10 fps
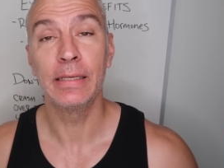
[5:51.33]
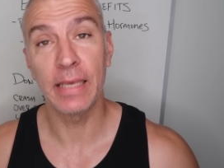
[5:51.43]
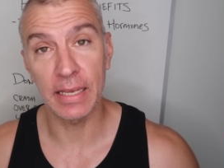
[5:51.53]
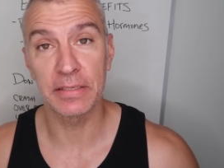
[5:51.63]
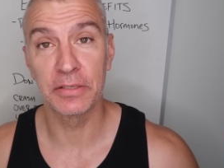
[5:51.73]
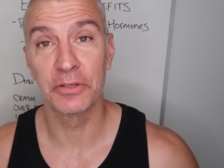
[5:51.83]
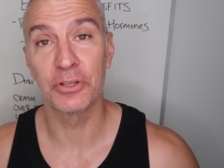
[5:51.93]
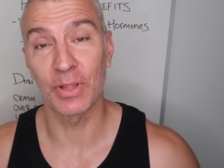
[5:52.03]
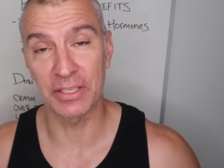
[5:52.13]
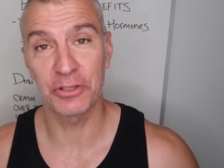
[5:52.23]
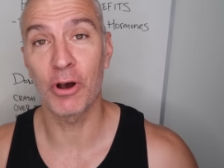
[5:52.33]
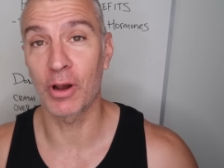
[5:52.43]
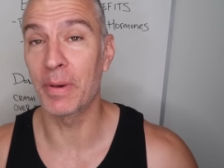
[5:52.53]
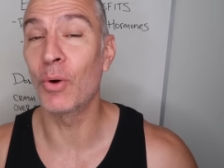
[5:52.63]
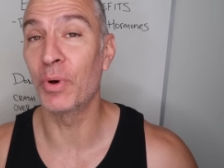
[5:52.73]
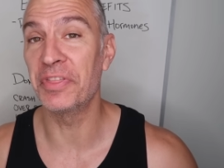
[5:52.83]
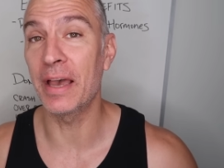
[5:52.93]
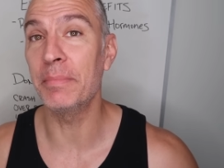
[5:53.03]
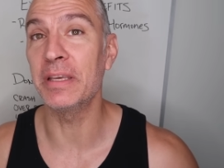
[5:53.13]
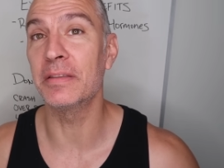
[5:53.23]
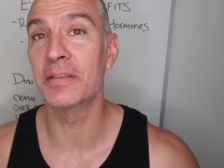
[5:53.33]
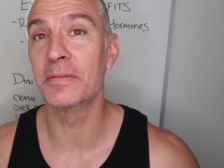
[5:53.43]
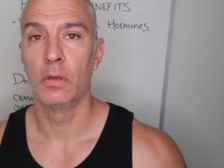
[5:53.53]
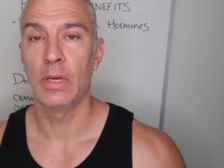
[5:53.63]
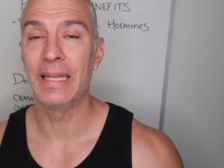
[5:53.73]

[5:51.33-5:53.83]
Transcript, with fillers: Yes, so let's talk about what that means.